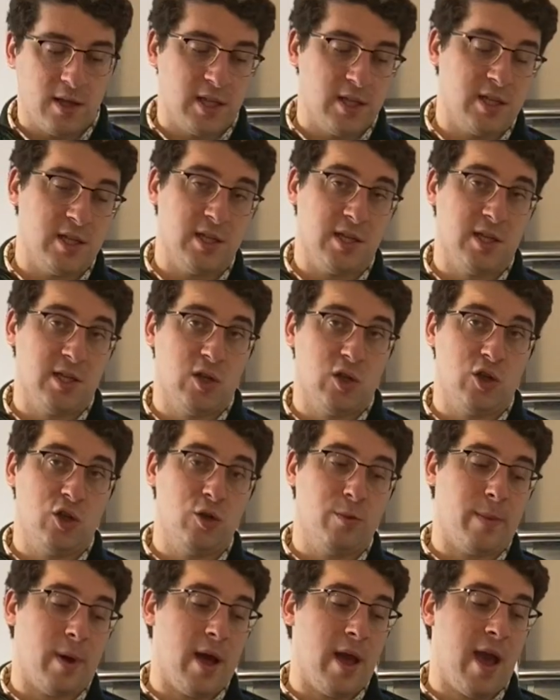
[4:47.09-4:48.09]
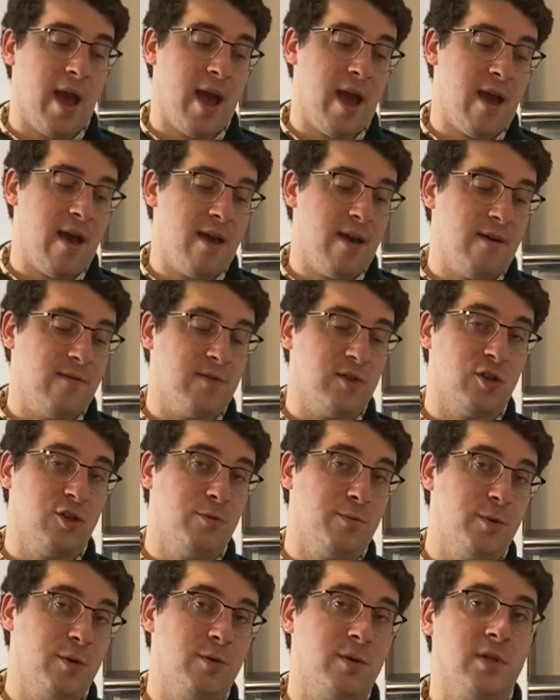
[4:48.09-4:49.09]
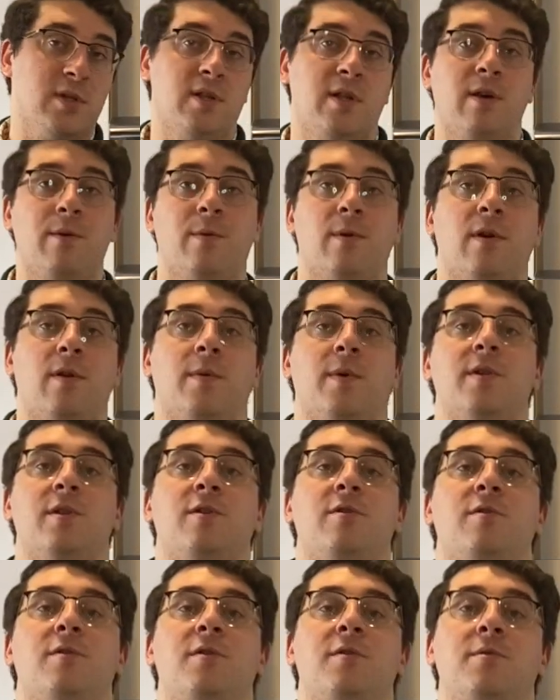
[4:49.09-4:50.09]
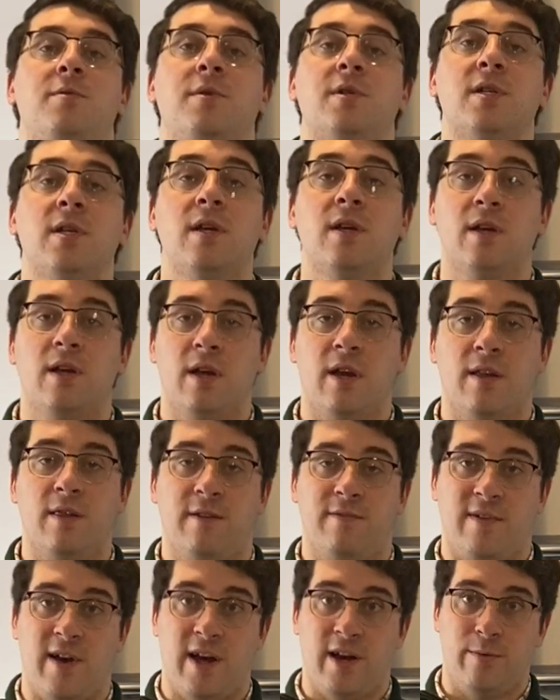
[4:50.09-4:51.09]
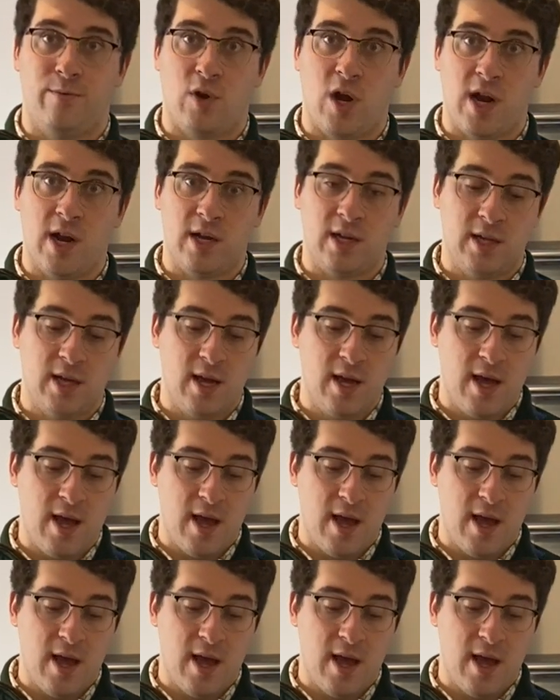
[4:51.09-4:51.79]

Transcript: Since this is a soup, I have soup noodles that we're going to use in the final product.